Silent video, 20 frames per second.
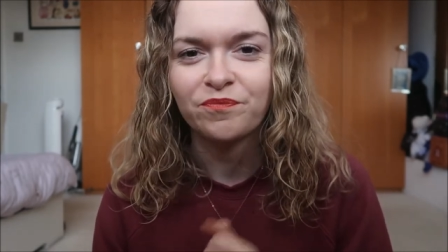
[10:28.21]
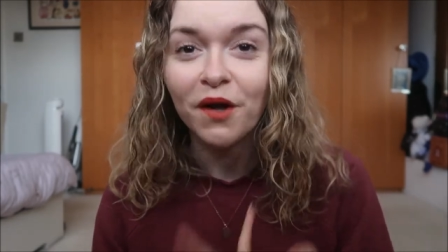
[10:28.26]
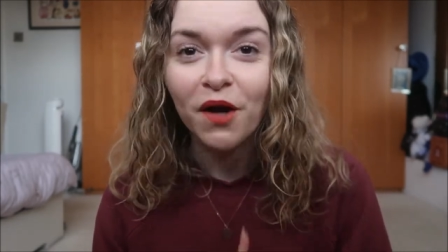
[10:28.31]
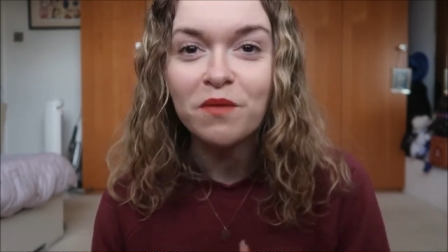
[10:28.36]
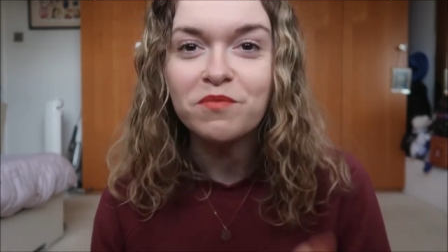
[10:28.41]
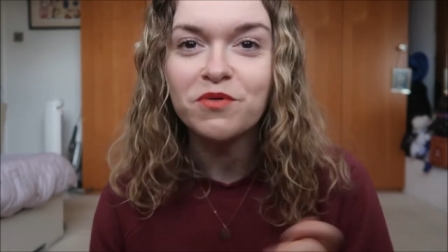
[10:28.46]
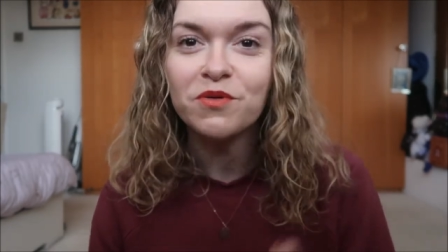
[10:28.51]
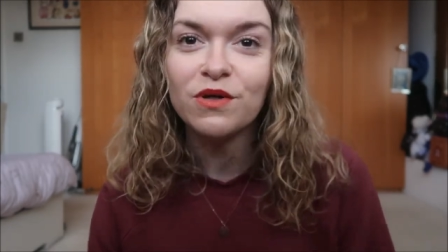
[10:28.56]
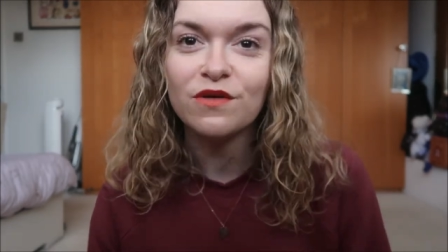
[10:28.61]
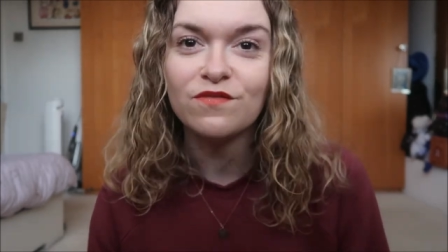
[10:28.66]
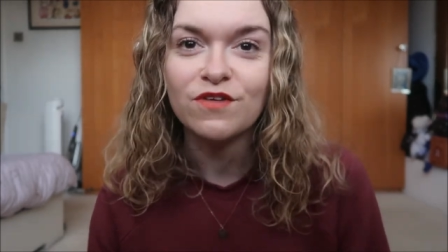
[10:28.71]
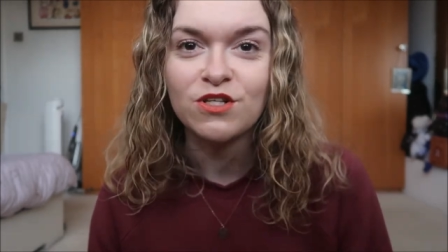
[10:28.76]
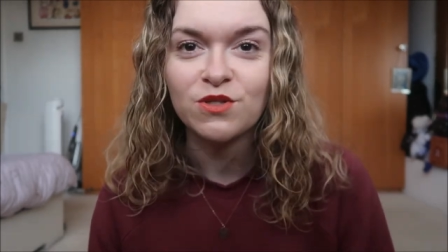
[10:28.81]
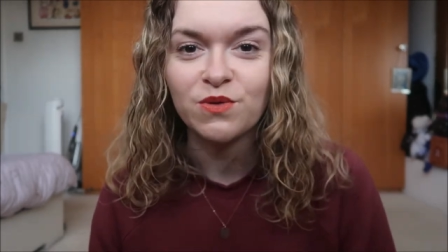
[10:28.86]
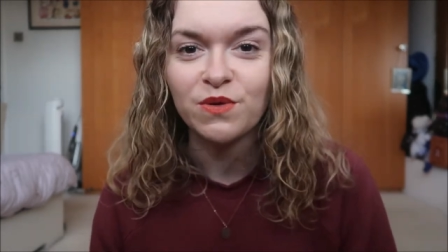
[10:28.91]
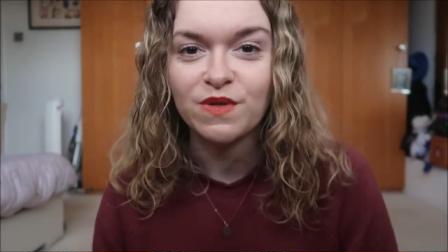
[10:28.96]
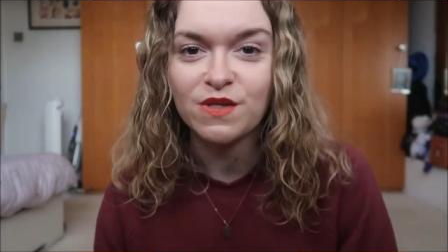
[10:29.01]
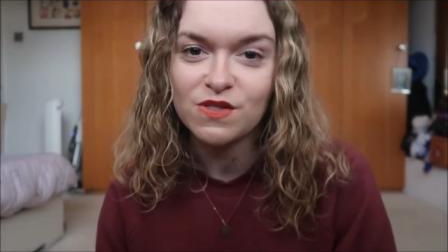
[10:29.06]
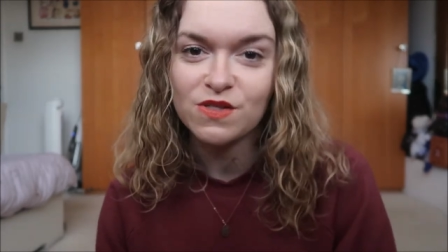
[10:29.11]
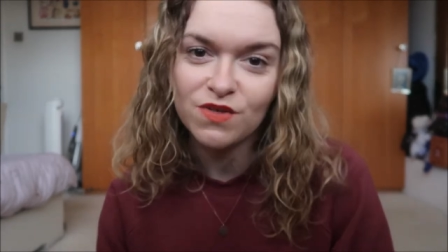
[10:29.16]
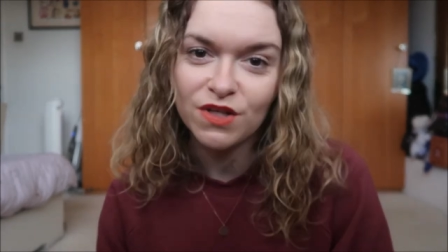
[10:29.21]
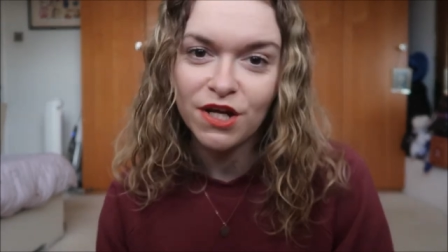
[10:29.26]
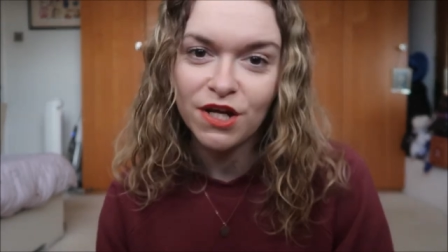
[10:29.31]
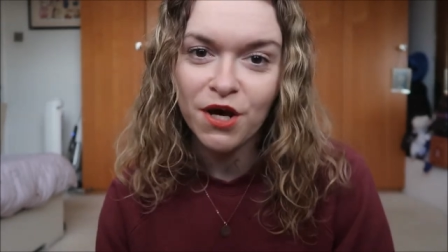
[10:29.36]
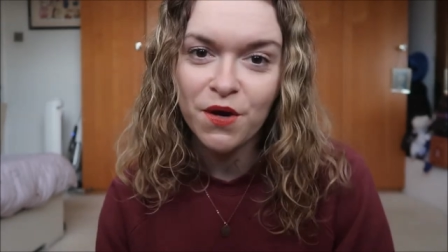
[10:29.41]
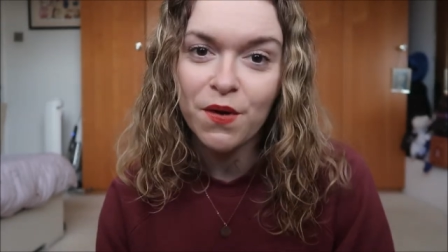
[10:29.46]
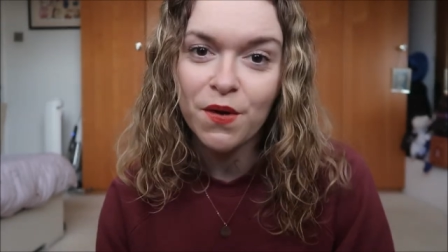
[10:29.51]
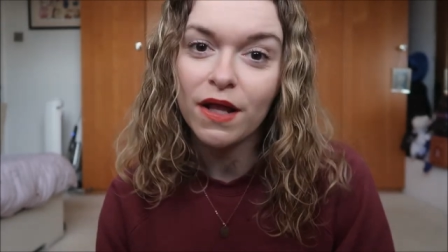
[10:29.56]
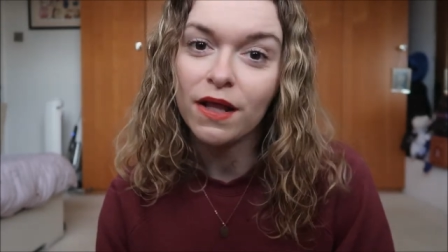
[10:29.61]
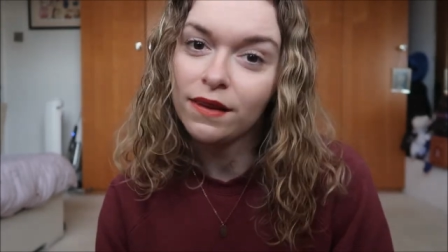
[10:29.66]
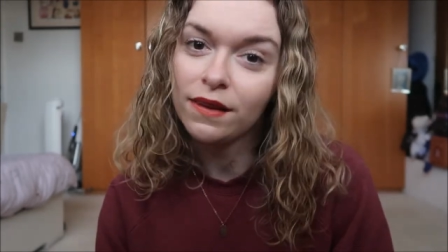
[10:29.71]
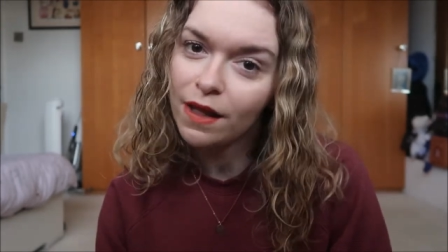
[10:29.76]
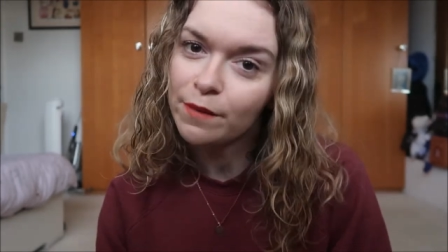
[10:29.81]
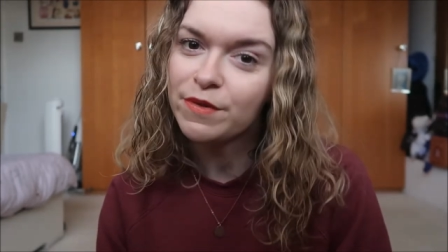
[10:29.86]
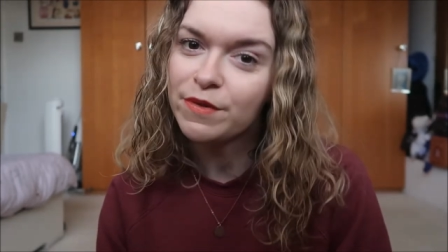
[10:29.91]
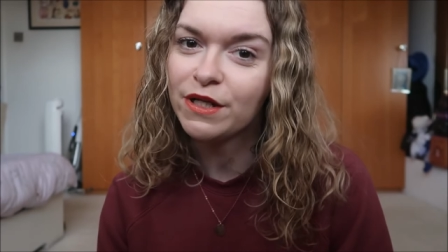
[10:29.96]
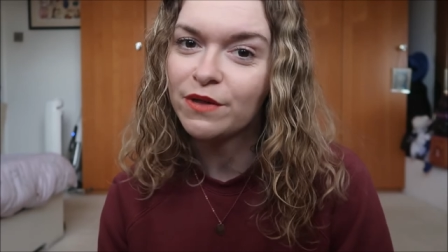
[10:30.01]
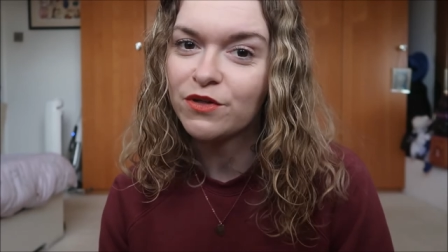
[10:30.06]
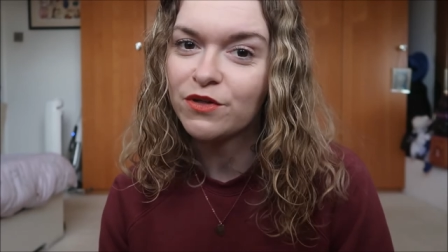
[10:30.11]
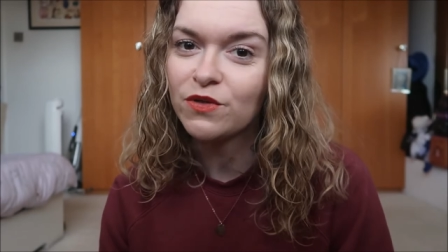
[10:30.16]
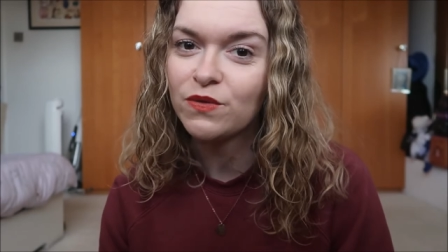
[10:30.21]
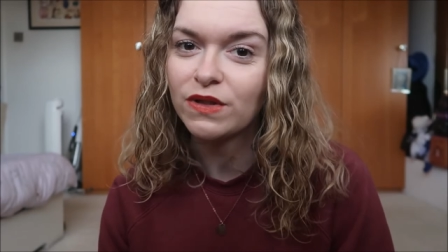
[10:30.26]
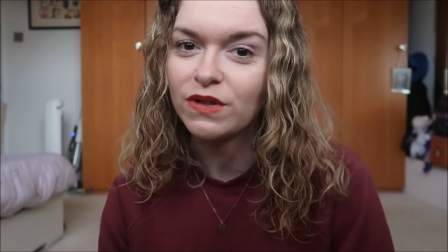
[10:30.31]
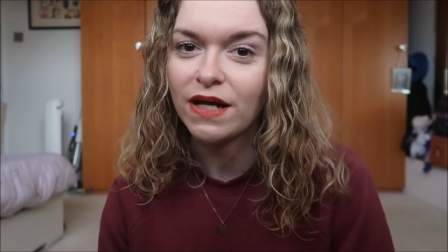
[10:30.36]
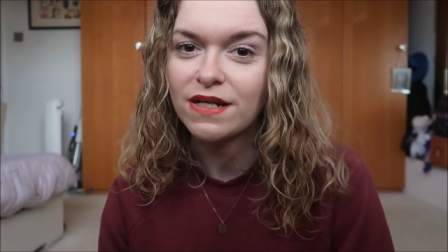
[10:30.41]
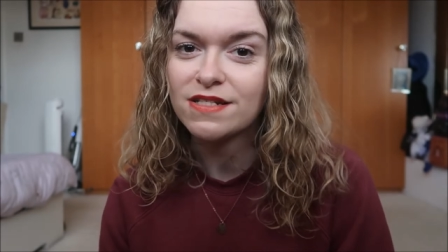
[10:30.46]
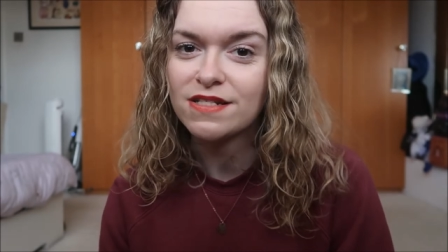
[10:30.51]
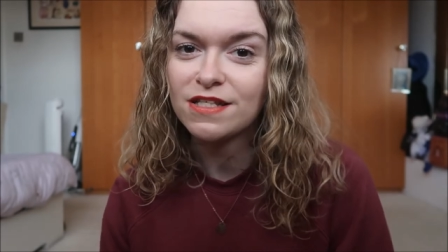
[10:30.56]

I hope you all have enjoyed this video. Let me know what you would like